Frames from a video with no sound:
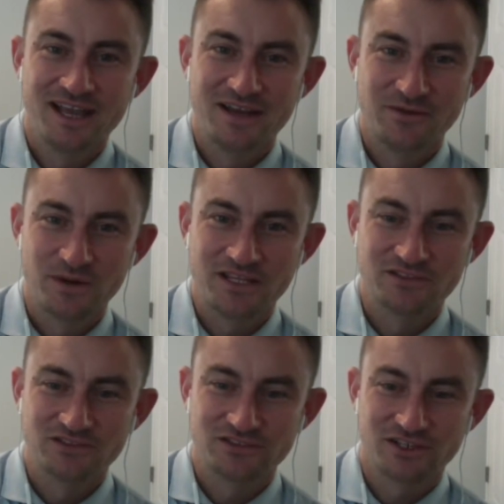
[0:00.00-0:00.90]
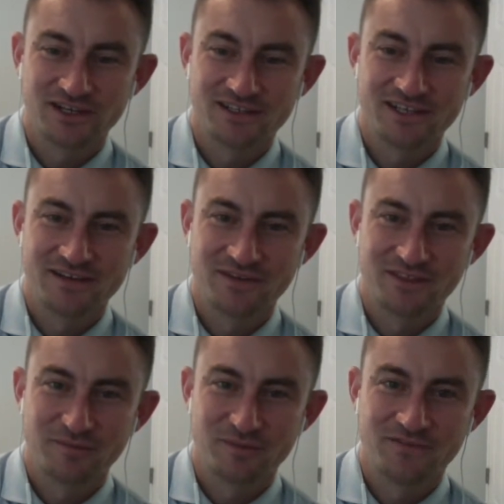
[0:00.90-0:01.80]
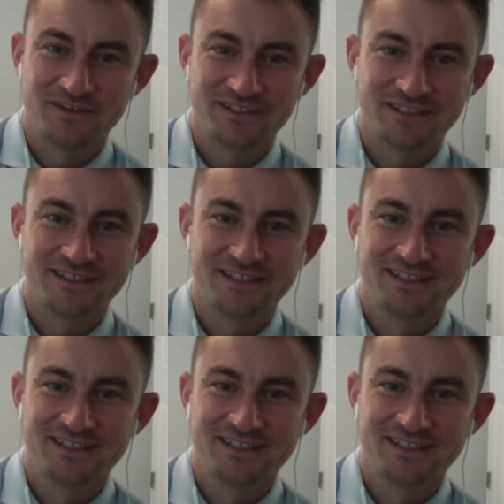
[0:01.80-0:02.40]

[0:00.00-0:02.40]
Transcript: and reconstruct everything perfectly,